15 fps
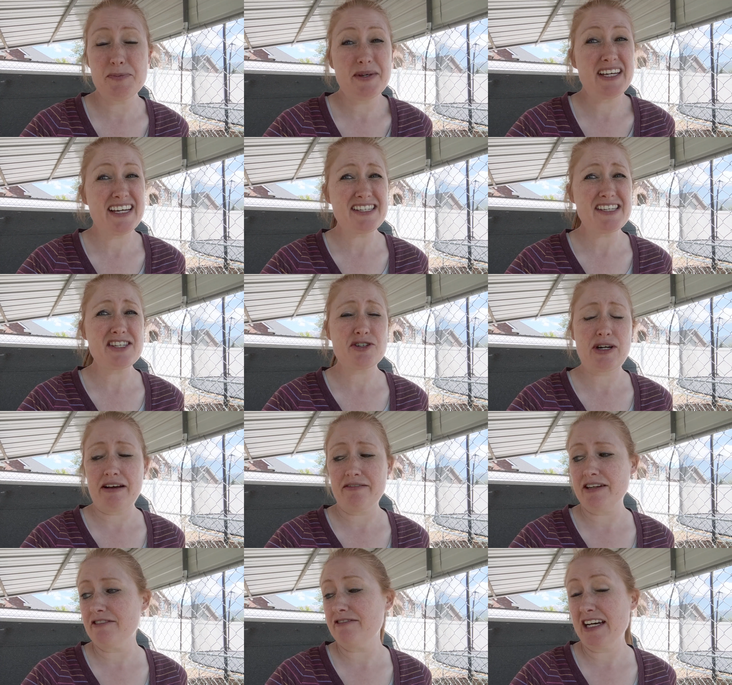Because it's
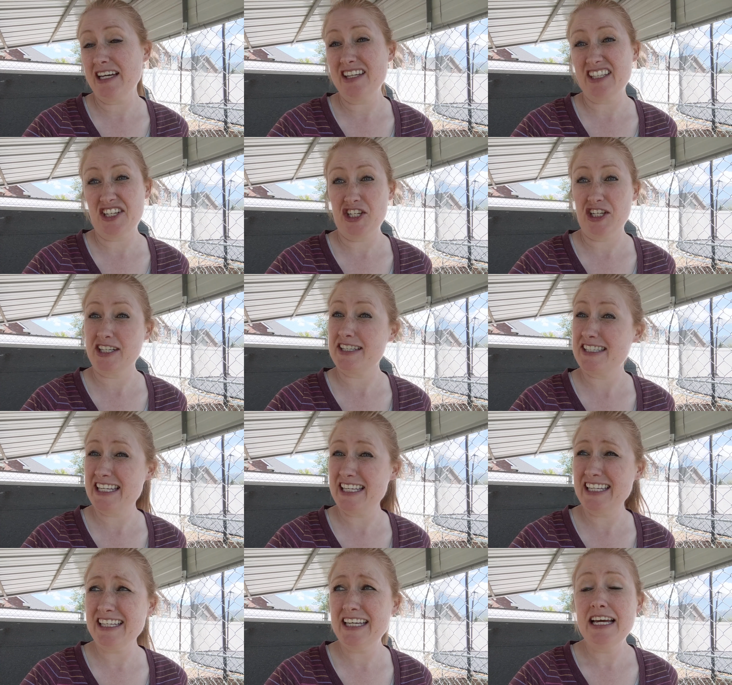gravity fed and the chickens
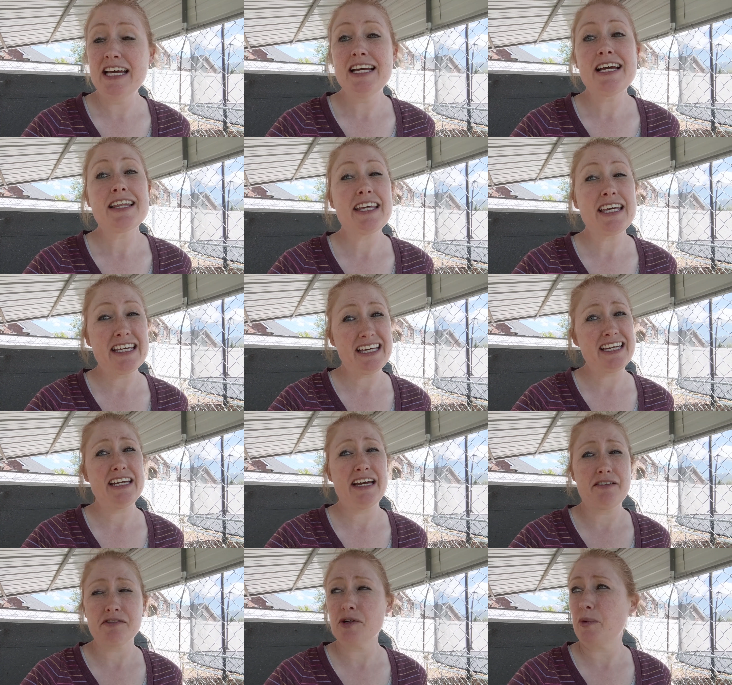eat it, they get it
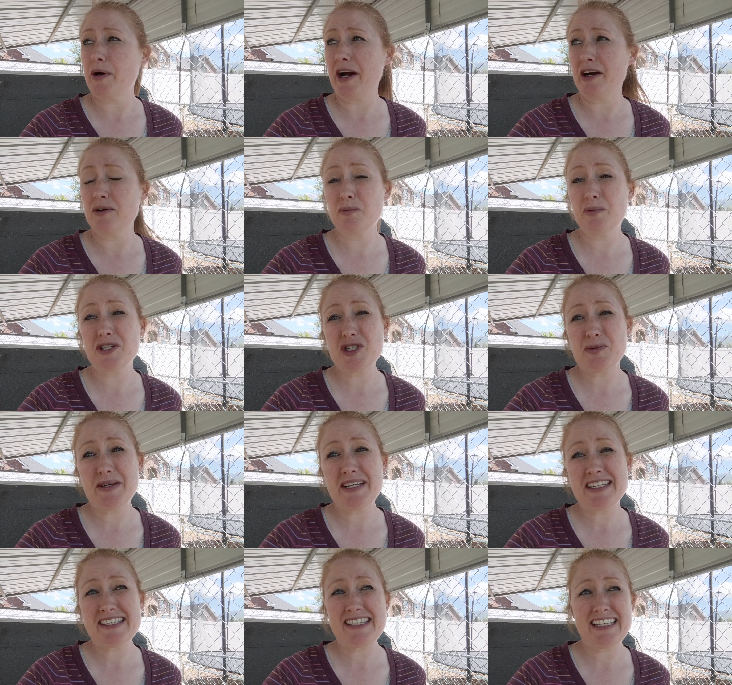everywhere, which
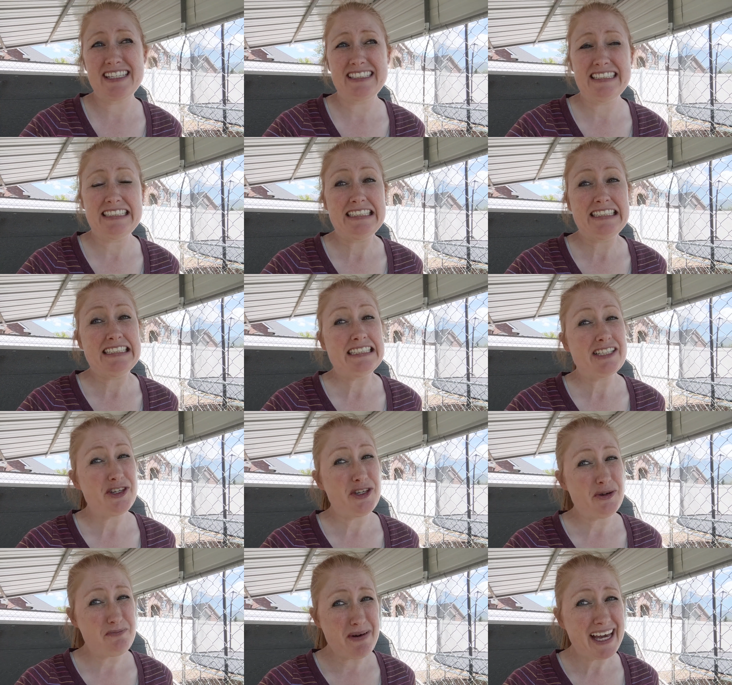means that
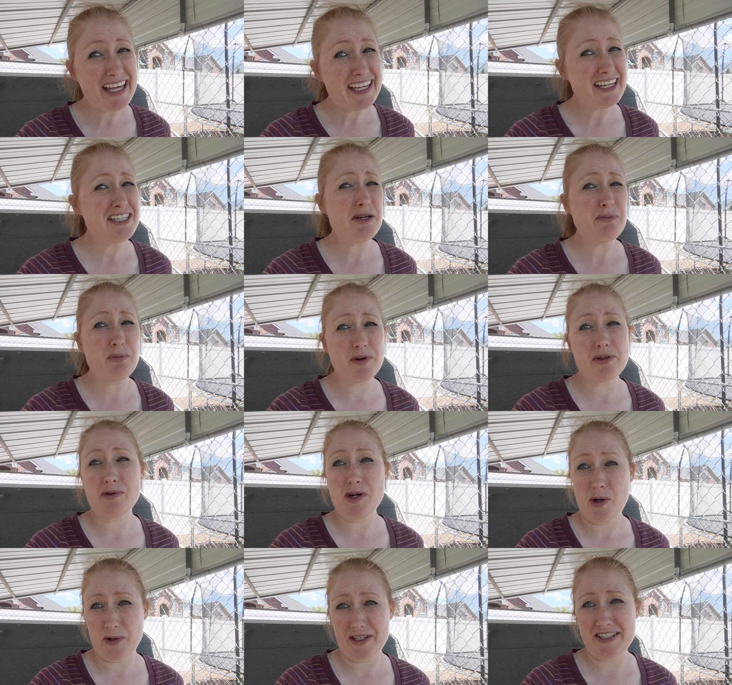you might end up with
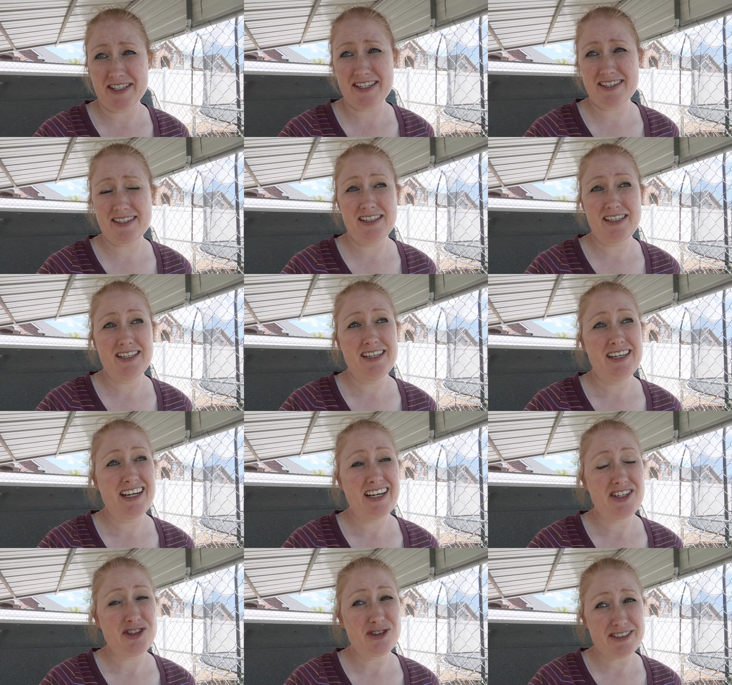rodents.
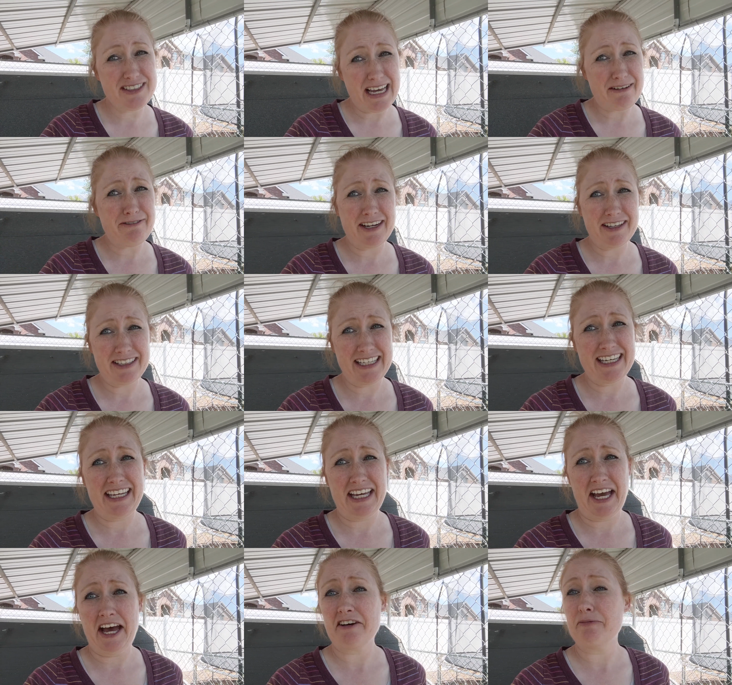And you're definitely going
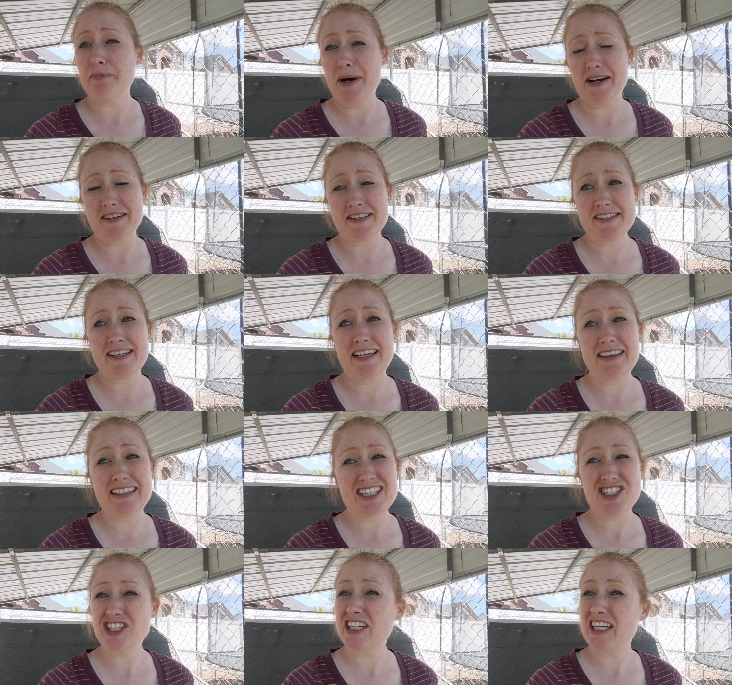to have bugs
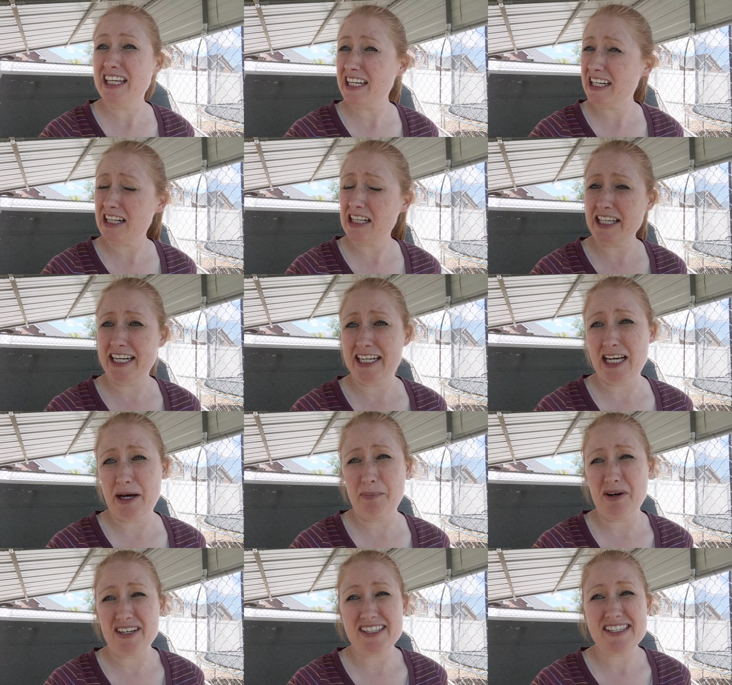unless you can clean it
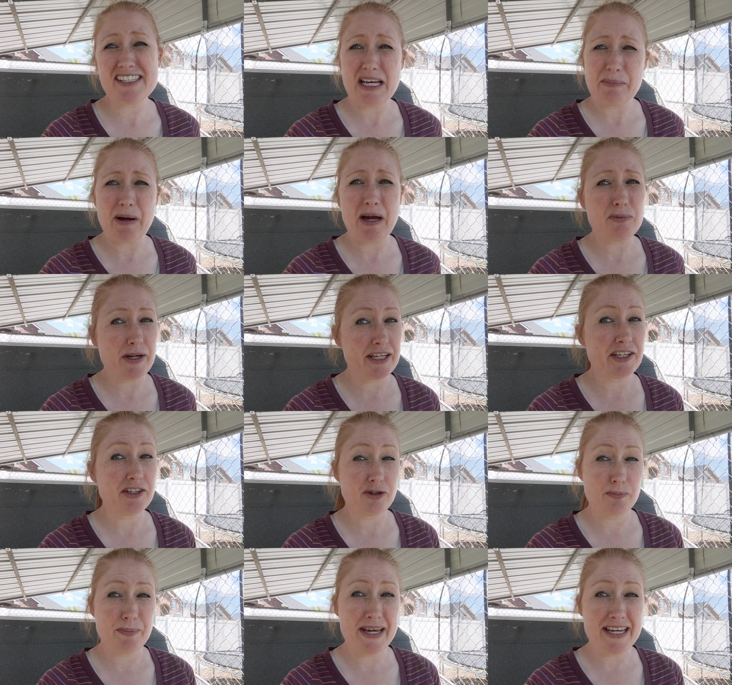up on a
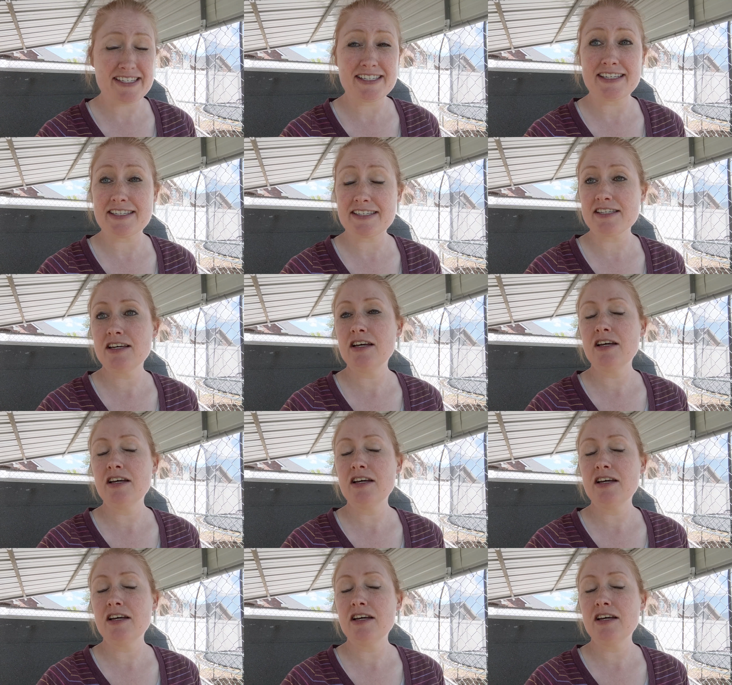semi-regular basis.